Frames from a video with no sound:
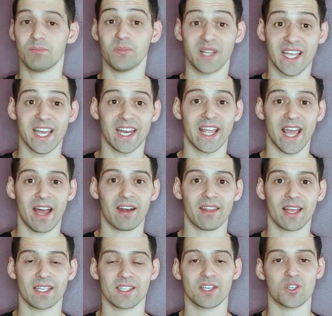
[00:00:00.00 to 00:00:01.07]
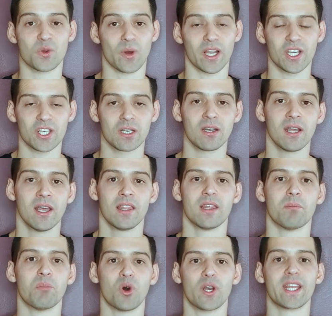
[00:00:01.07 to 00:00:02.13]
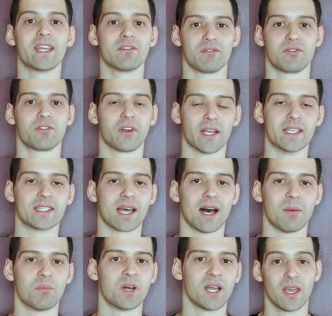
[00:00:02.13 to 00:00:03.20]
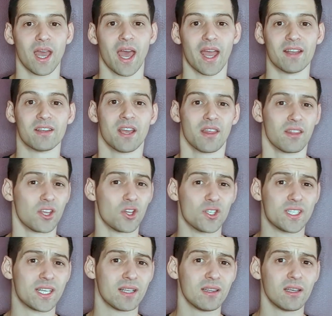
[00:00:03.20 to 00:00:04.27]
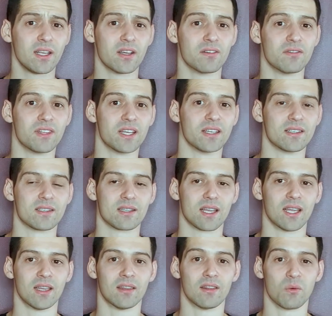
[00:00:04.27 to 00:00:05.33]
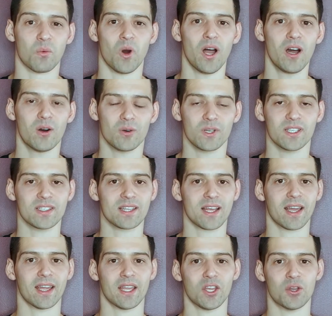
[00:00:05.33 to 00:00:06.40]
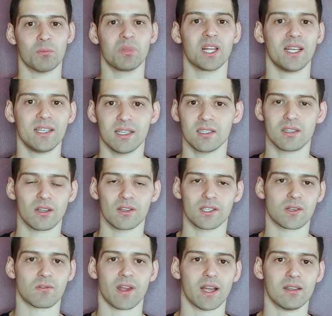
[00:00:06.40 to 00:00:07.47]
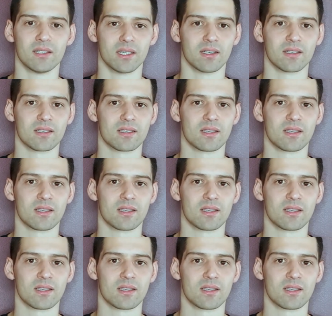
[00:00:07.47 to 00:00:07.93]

getting out of that situation, the body can freeze up. And the utility of this in the wild is that you blend into your surroundings.